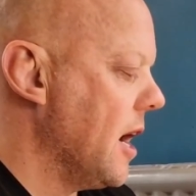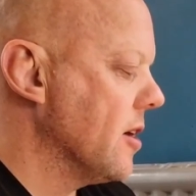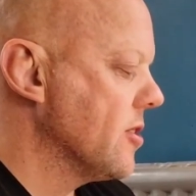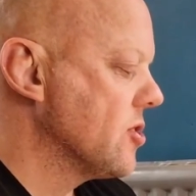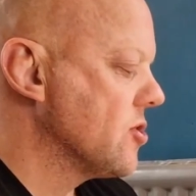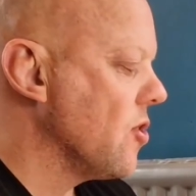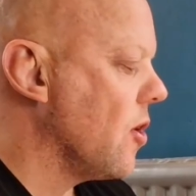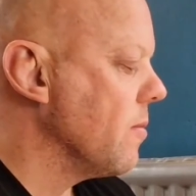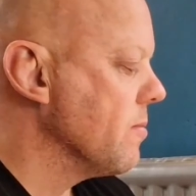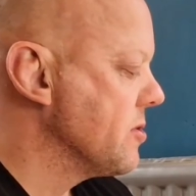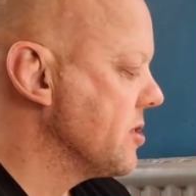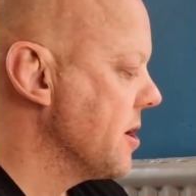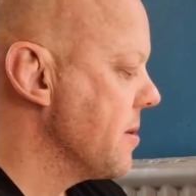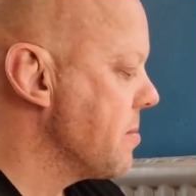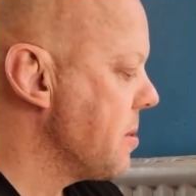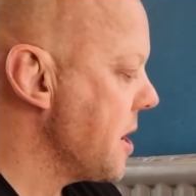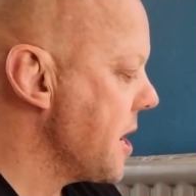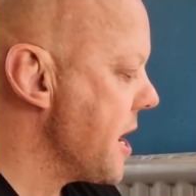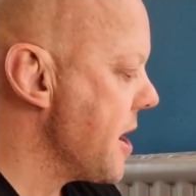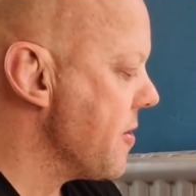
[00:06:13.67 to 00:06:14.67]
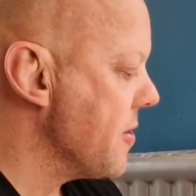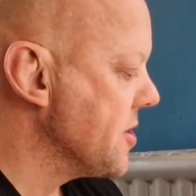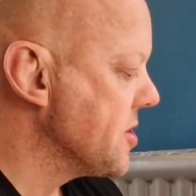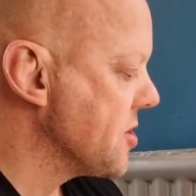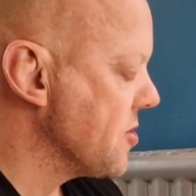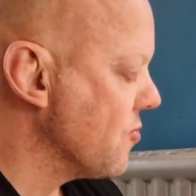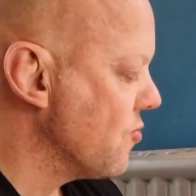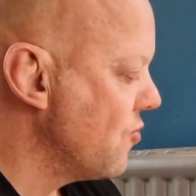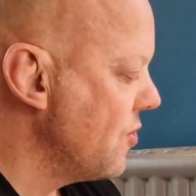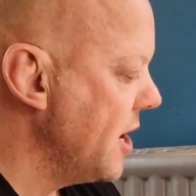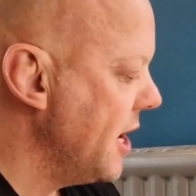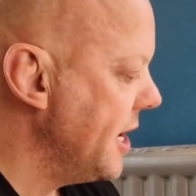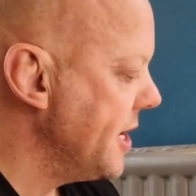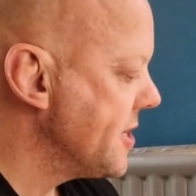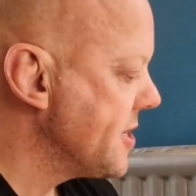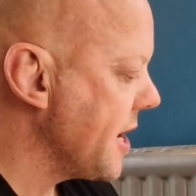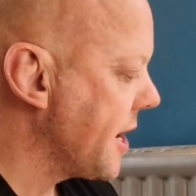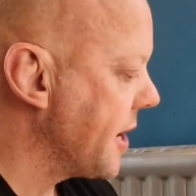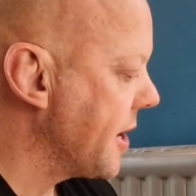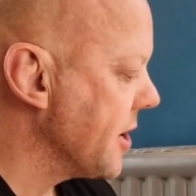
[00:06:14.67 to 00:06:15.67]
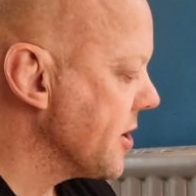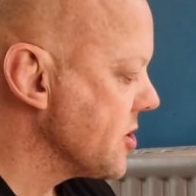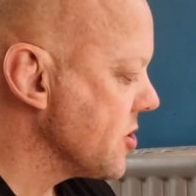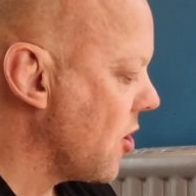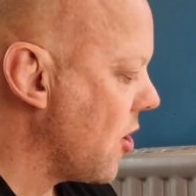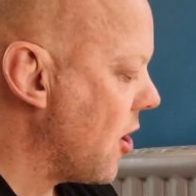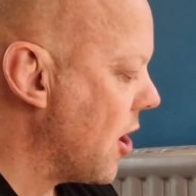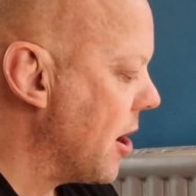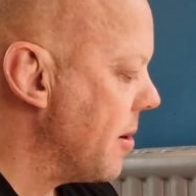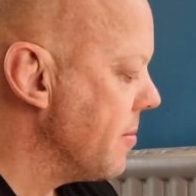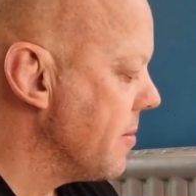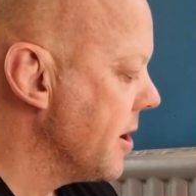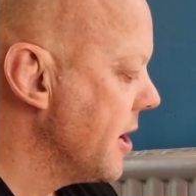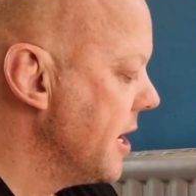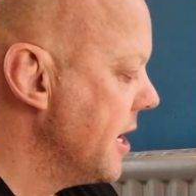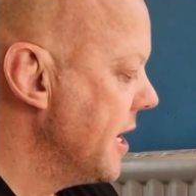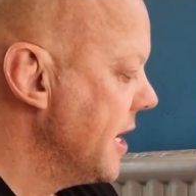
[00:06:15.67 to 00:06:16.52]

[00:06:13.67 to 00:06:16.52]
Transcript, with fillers: a top tip here is to really take your time.